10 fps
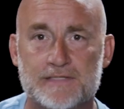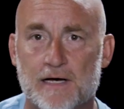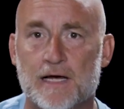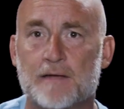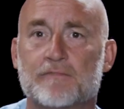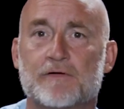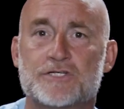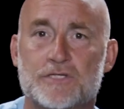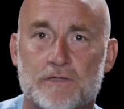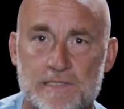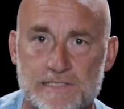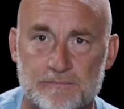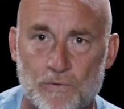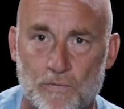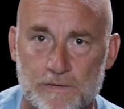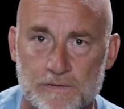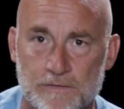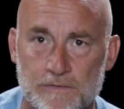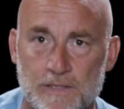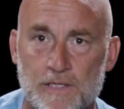the time for sure is important,
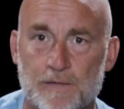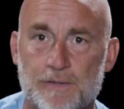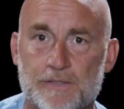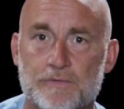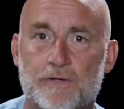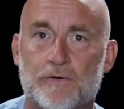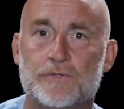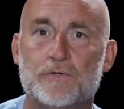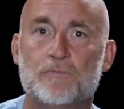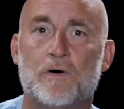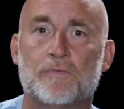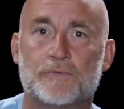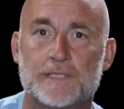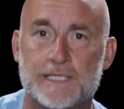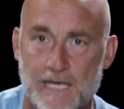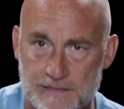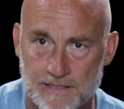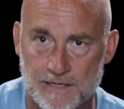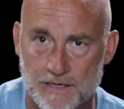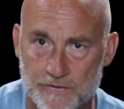but you know you won't get
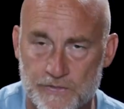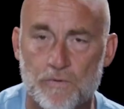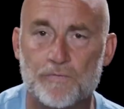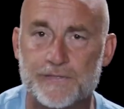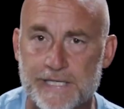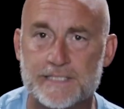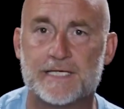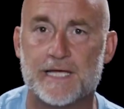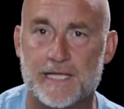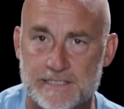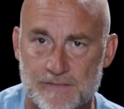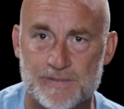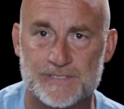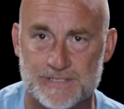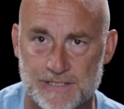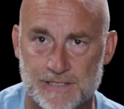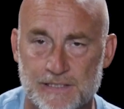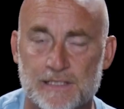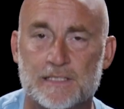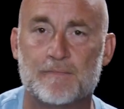there. You won't get to
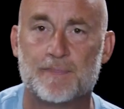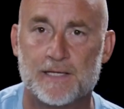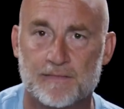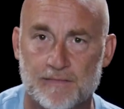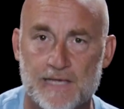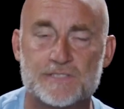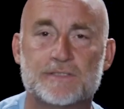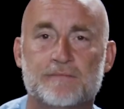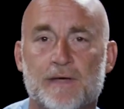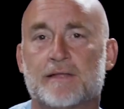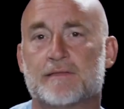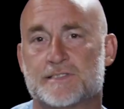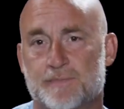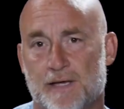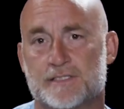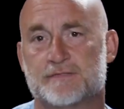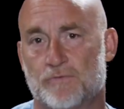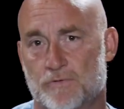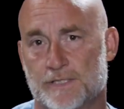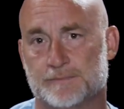intimacy unless you make the space
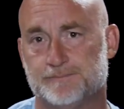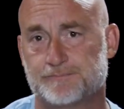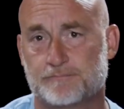for it.